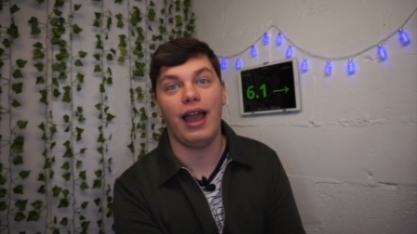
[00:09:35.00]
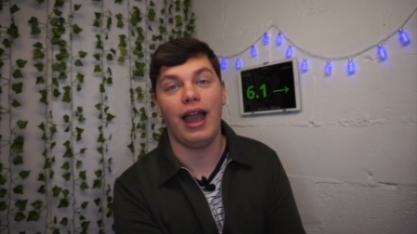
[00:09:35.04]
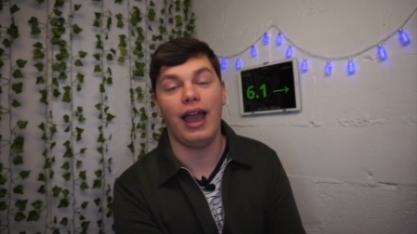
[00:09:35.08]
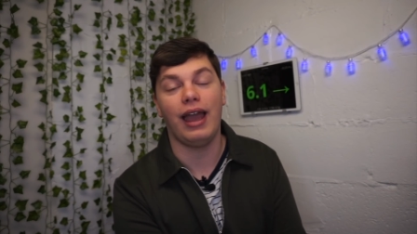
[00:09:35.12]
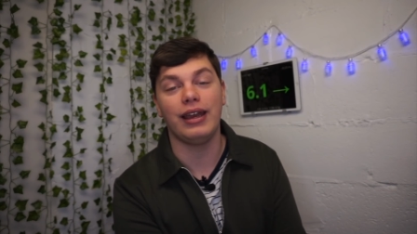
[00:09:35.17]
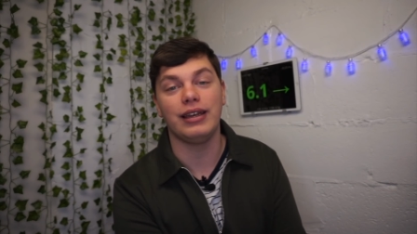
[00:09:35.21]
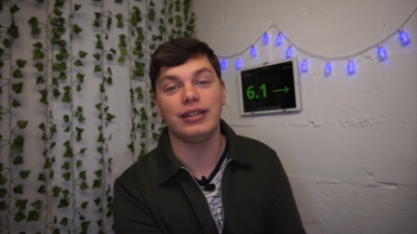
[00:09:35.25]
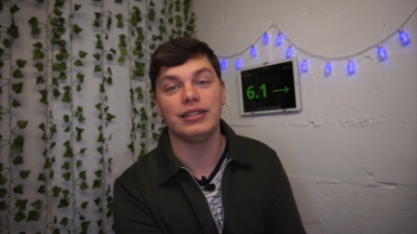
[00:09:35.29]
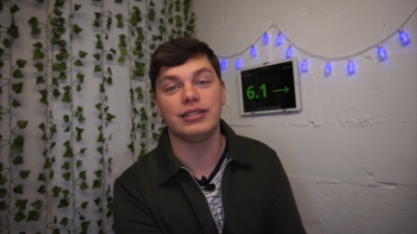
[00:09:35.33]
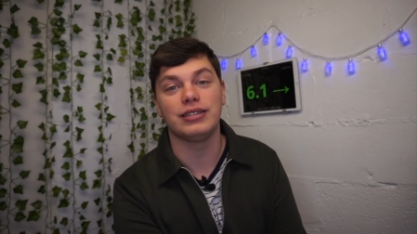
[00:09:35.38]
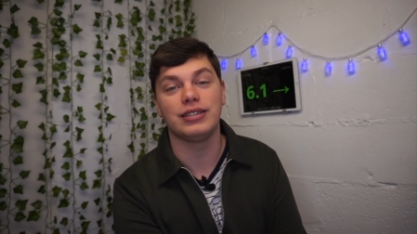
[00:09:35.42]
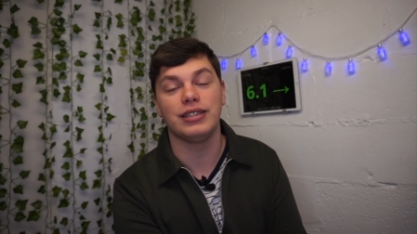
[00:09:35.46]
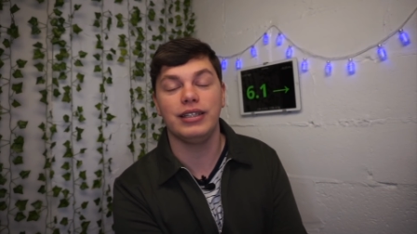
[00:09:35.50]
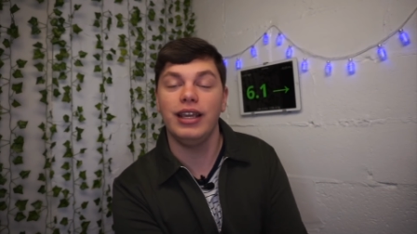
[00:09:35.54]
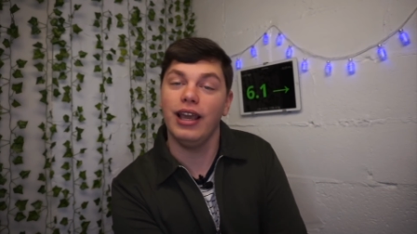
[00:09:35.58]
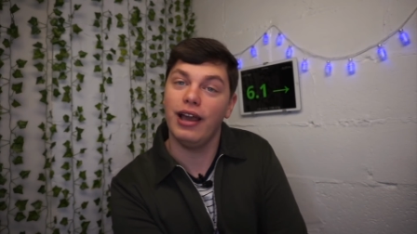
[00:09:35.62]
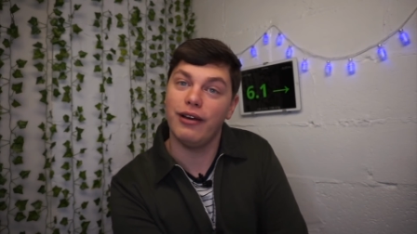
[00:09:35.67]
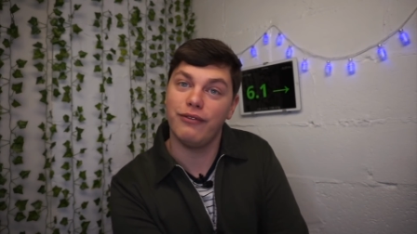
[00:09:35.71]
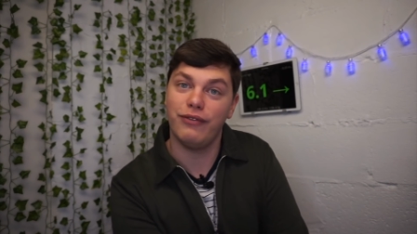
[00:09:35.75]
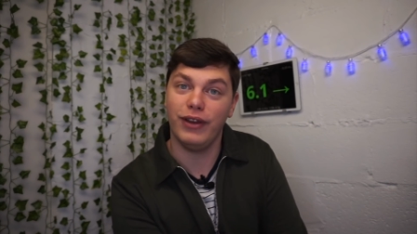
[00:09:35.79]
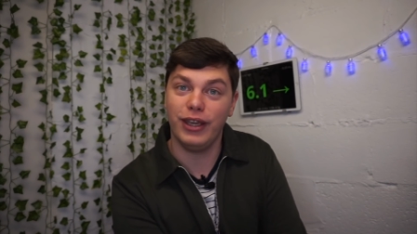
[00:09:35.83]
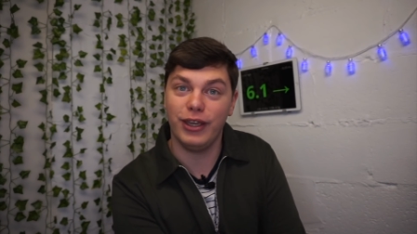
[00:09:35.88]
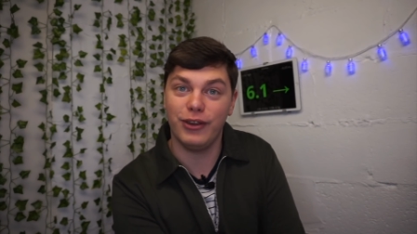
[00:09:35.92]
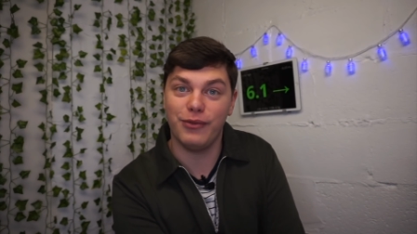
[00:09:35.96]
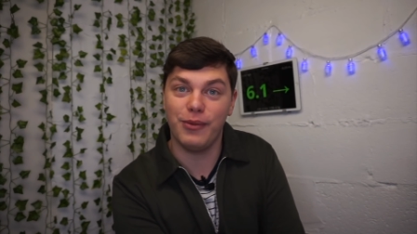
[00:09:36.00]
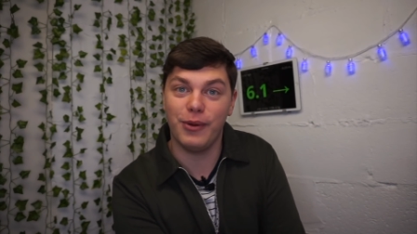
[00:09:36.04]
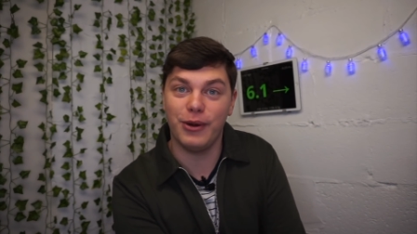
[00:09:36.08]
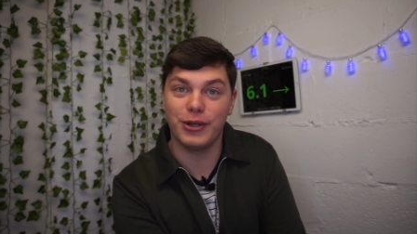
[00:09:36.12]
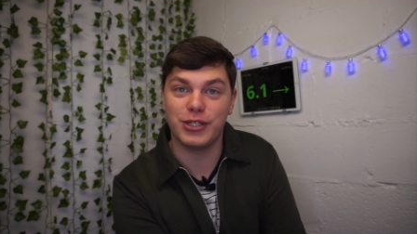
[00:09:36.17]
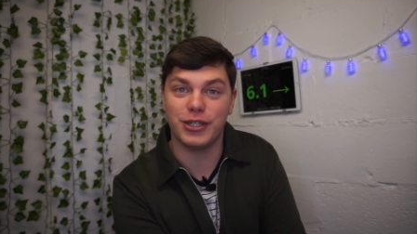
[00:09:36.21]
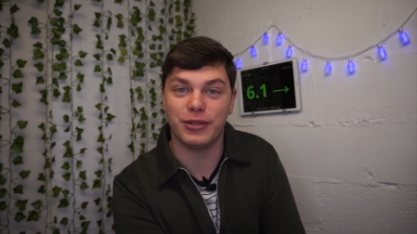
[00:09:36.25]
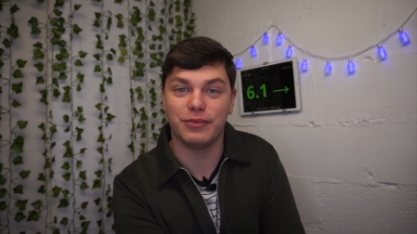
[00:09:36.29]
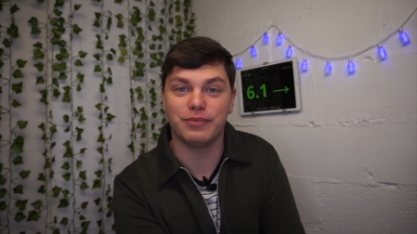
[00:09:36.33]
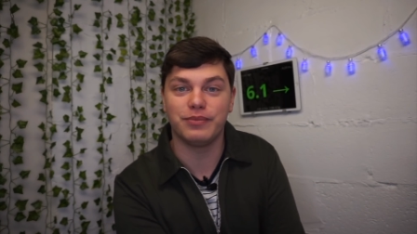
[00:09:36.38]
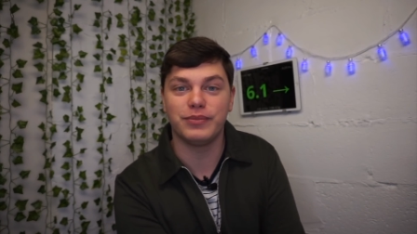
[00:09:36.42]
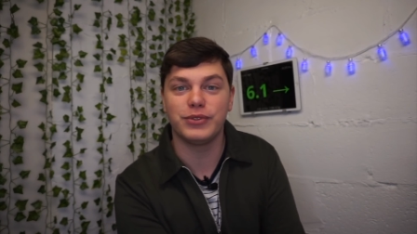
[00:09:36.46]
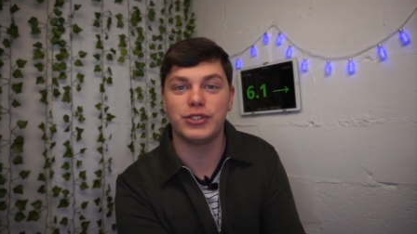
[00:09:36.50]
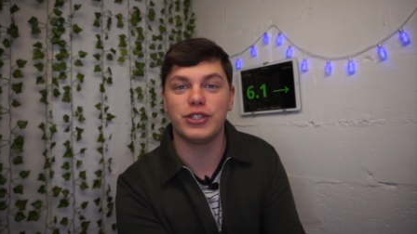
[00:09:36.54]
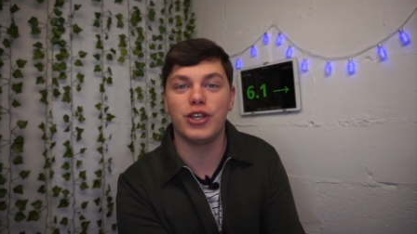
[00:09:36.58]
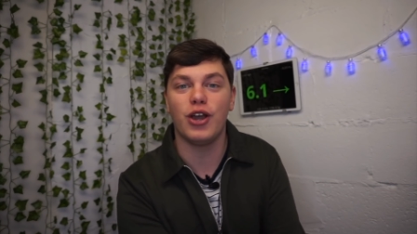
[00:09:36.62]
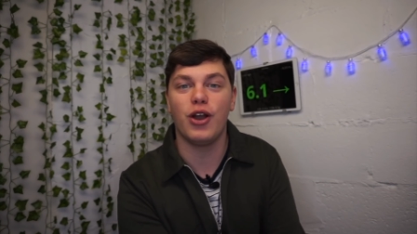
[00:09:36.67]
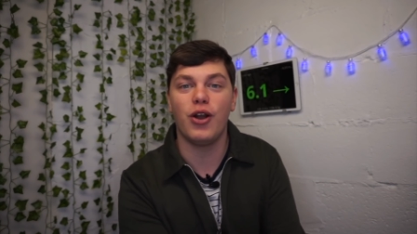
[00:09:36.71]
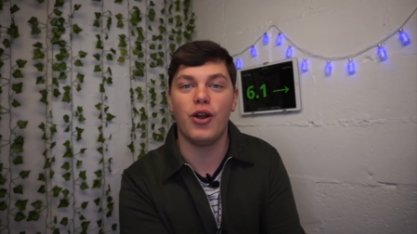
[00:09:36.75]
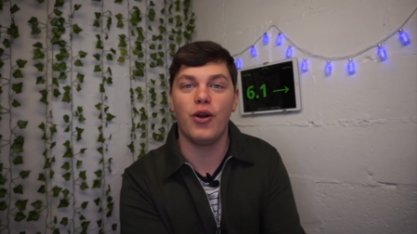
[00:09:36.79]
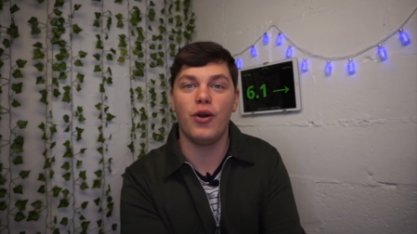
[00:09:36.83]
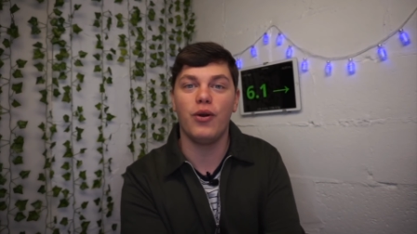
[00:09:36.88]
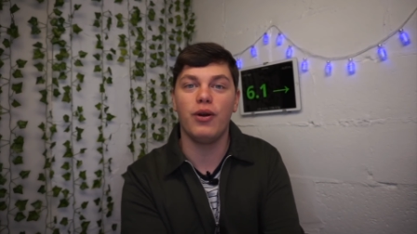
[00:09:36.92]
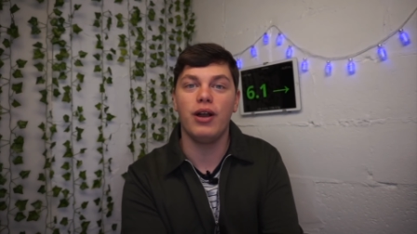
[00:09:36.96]
and yeah, thank you for watching.
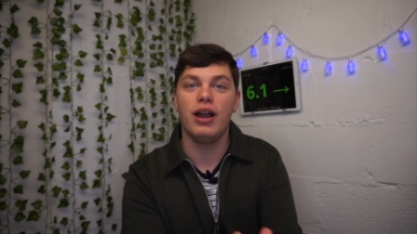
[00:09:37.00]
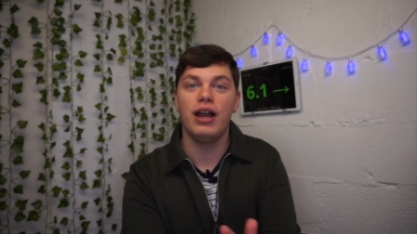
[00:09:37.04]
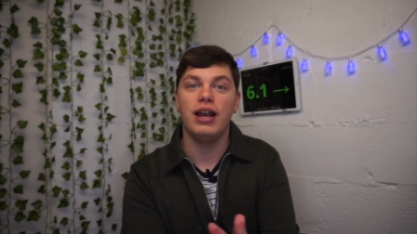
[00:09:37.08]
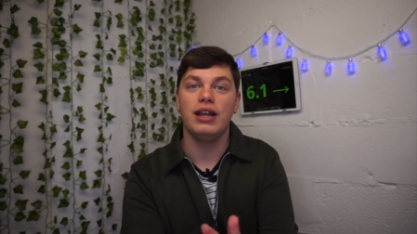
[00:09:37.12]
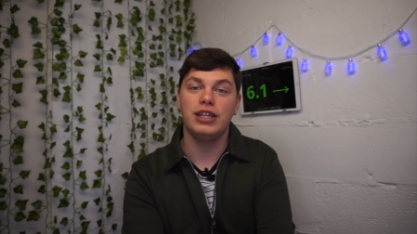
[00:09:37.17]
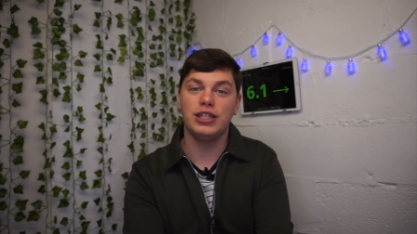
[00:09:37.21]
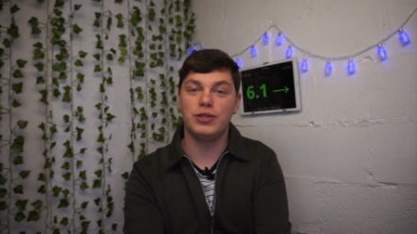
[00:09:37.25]
So